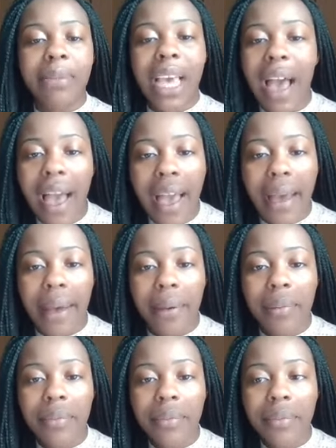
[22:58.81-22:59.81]
time.
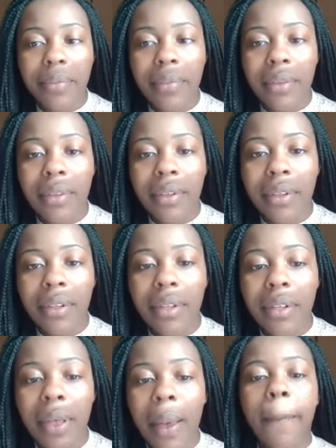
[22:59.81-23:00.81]

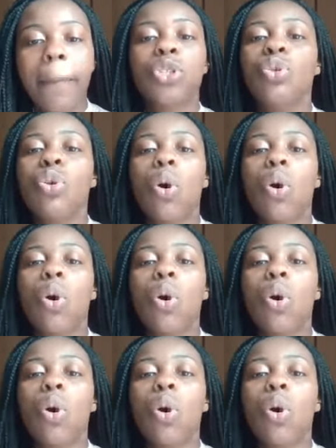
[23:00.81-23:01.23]
But you